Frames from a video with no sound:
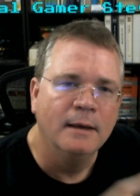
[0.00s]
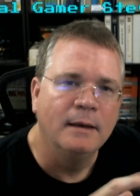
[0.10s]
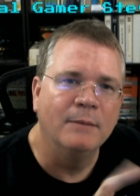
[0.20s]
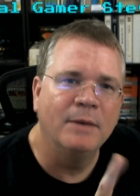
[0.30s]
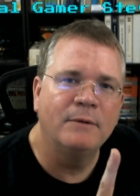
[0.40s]

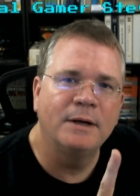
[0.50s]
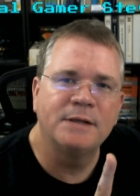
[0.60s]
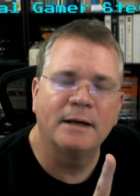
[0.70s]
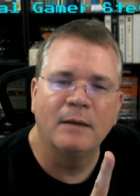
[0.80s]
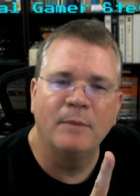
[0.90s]
you might want to
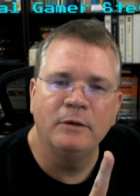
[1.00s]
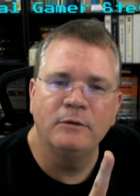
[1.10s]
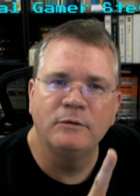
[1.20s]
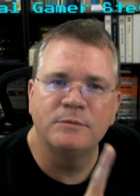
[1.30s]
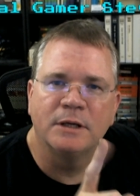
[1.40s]
check out my
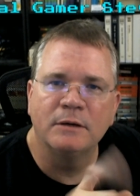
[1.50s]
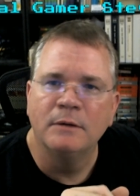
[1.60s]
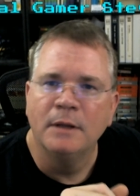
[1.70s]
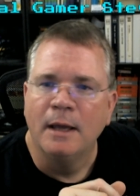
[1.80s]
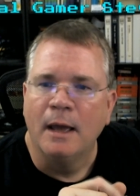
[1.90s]
YouTube channel.
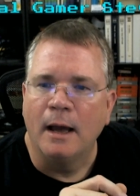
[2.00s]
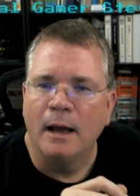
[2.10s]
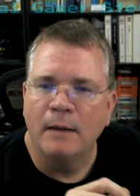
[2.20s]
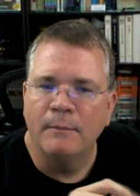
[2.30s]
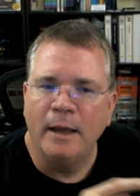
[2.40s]

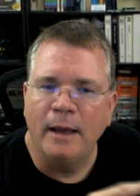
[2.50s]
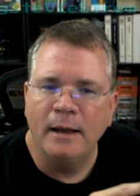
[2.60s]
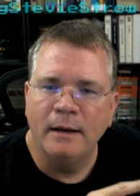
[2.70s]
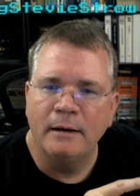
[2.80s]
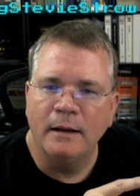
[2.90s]

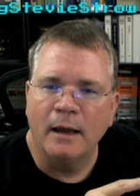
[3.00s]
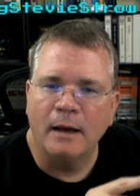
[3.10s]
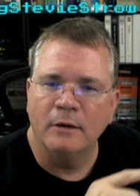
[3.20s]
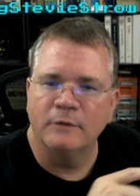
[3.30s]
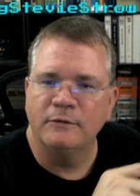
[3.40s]
And
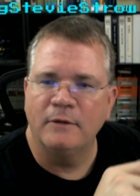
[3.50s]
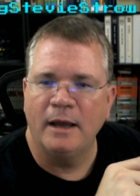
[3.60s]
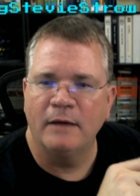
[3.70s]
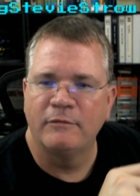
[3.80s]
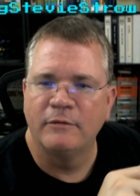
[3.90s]
I also
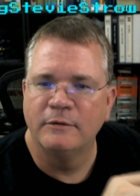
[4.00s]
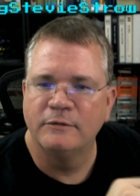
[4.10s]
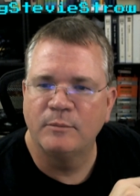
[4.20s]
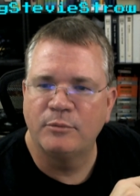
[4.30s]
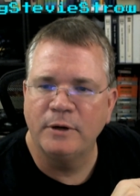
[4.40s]
have
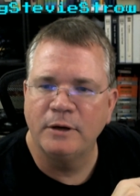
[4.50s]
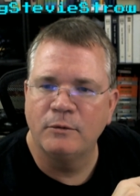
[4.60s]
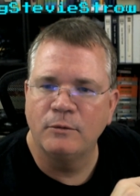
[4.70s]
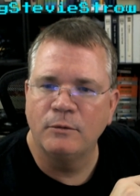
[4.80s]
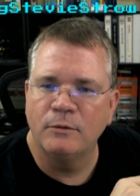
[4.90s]
some pretty
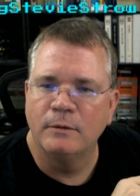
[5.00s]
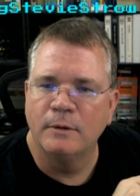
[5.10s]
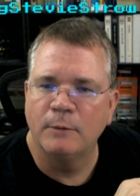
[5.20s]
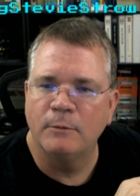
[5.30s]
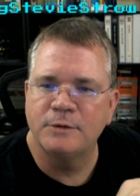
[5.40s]
cool
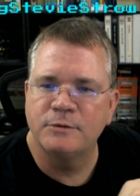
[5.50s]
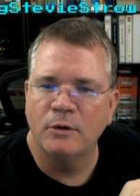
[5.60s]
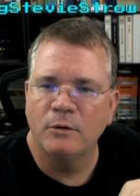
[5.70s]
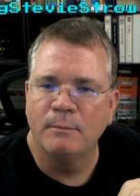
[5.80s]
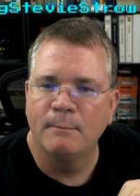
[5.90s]

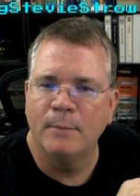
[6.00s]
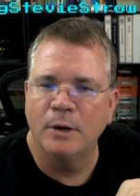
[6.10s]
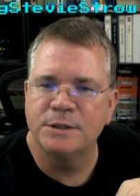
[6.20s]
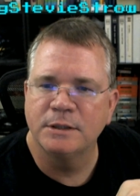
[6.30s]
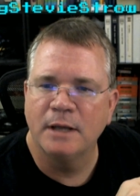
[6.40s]
retro
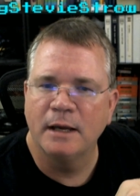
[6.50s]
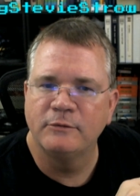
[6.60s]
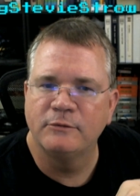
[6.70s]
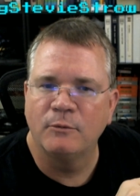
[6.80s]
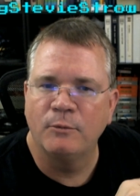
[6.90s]

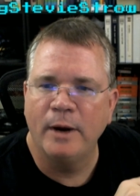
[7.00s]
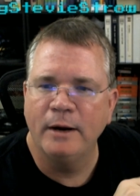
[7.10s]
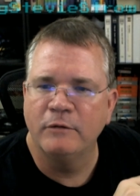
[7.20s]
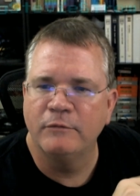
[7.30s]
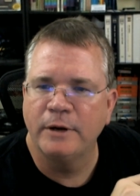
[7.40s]
merchandise
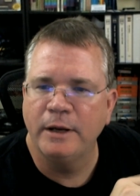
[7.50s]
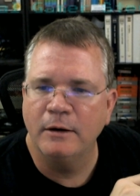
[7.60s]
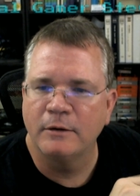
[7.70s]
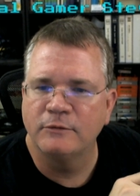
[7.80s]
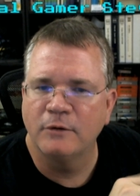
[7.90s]
right over
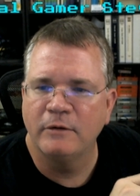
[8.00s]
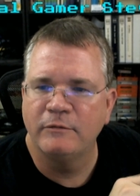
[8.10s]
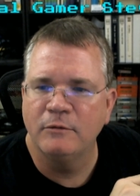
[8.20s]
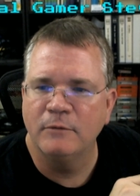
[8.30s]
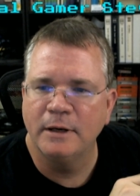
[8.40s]
here. So
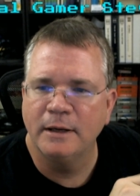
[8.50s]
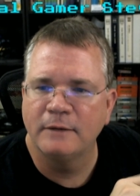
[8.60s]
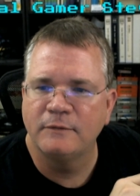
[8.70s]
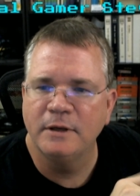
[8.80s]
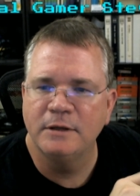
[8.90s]
if you want to get a
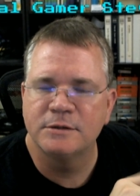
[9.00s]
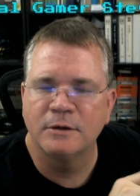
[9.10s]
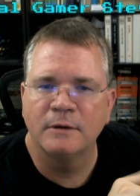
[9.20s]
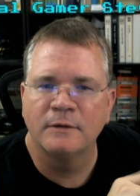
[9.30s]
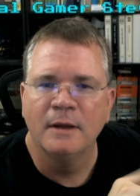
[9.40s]

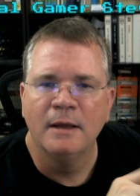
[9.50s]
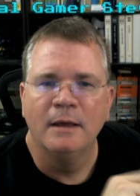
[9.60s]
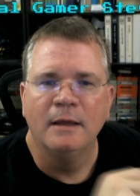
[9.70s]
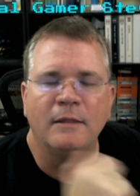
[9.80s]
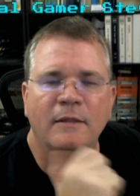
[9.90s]
t-shirt
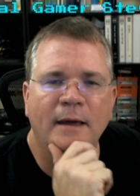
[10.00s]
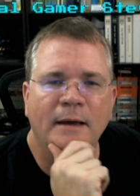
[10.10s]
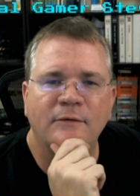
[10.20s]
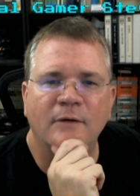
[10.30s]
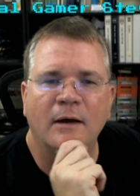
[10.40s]
that